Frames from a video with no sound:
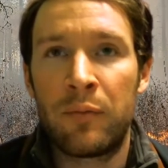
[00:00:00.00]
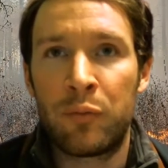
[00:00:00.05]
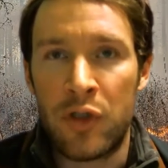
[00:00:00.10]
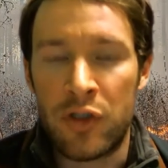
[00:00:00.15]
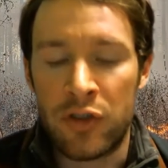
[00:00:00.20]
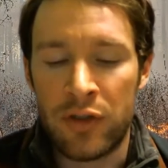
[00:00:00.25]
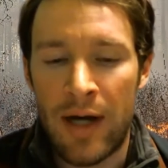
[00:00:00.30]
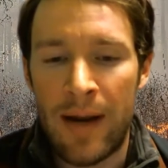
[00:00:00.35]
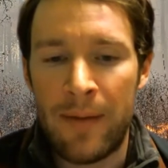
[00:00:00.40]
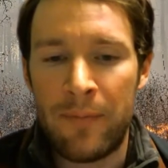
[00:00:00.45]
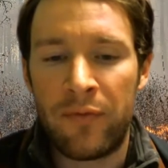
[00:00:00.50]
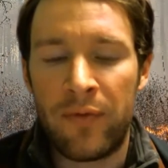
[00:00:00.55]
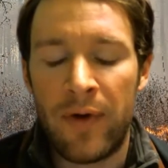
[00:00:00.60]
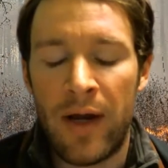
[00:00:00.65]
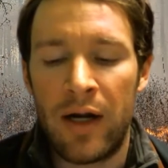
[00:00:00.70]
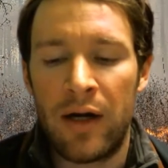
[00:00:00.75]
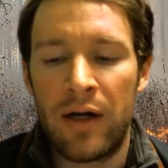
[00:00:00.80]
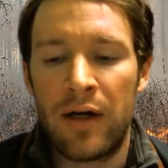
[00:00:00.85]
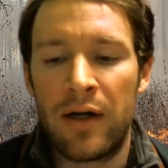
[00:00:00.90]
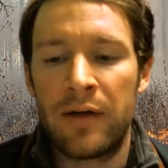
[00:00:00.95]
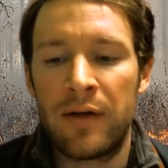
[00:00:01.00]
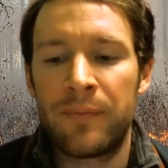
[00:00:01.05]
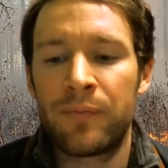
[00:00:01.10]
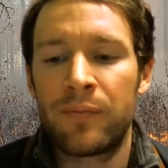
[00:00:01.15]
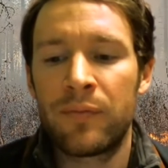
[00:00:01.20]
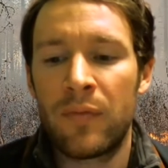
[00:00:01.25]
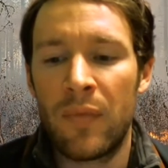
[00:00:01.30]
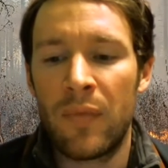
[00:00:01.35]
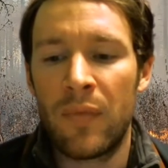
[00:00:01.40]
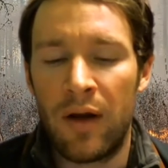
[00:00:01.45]
prescribed fire
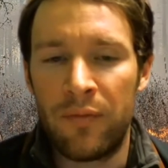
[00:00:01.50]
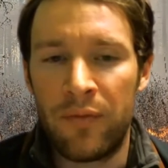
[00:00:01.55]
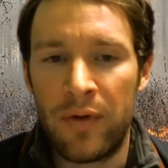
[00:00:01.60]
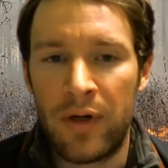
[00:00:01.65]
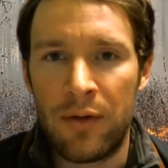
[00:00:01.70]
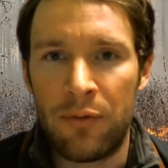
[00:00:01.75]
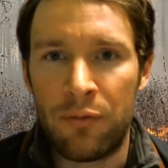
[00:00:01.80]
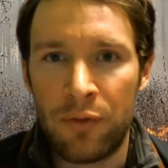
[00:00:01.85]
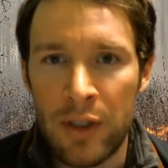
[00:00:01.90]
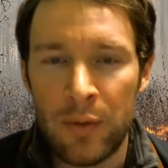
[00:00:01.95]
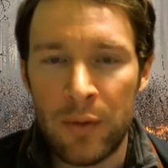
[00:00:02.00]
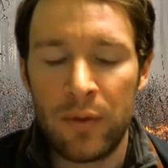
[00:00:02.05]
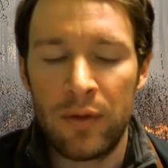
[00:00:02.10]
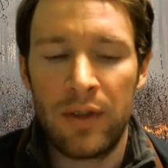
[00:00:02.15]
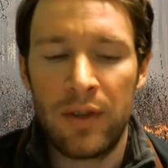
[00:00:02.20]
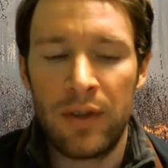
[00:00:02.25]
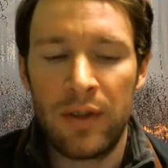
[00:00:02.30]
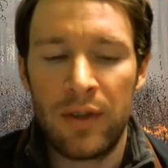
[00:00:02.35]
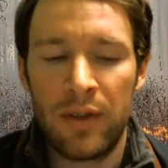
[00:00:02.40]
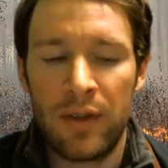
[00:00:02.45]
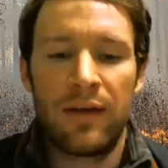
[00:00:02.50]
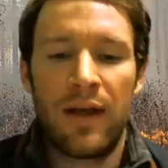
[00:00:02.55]
very frequently.